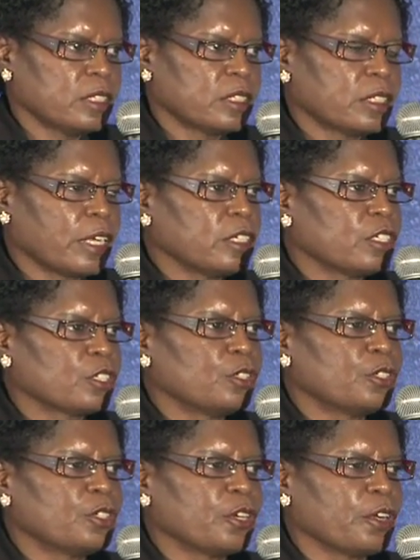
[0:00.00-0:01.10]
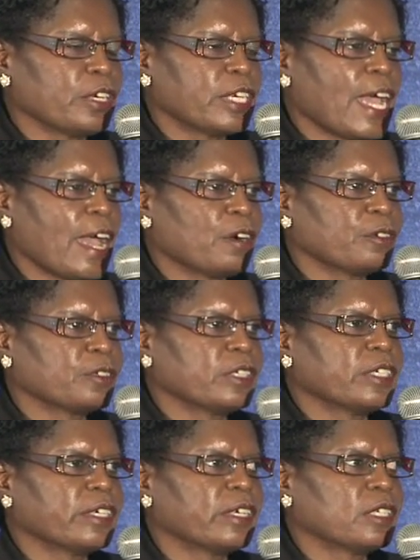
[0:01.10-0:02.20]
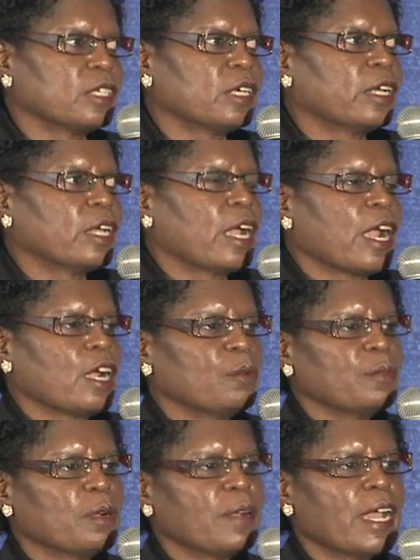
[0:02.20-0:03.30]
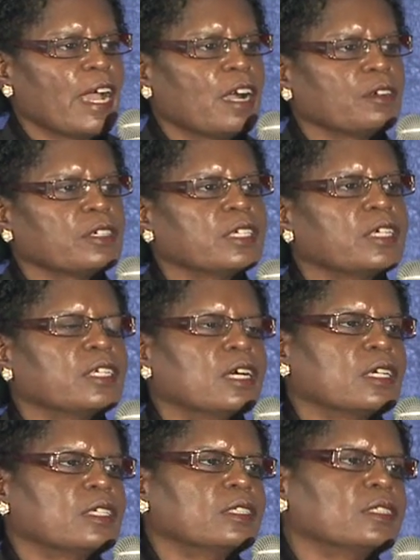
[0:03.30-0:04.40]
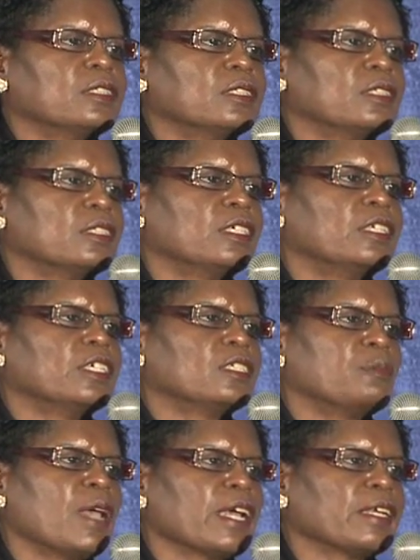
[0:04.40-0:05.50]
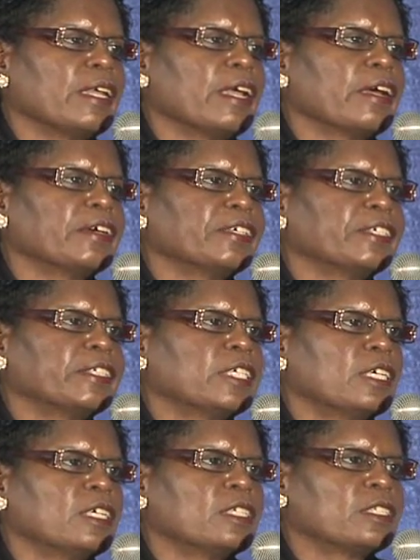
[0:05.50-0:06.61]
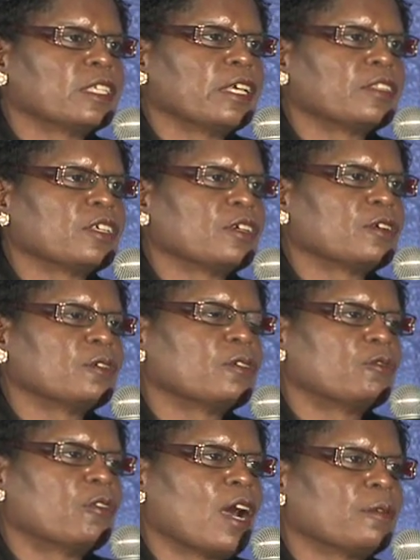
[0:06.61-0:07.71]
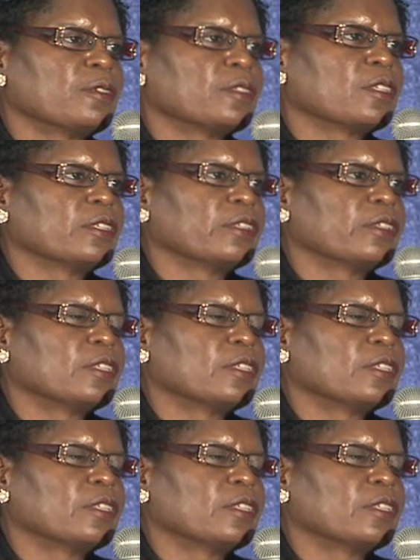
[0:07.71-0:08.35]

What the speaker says: Sunday school turned out, I remember how Denise McNair, Cynthia Wesley,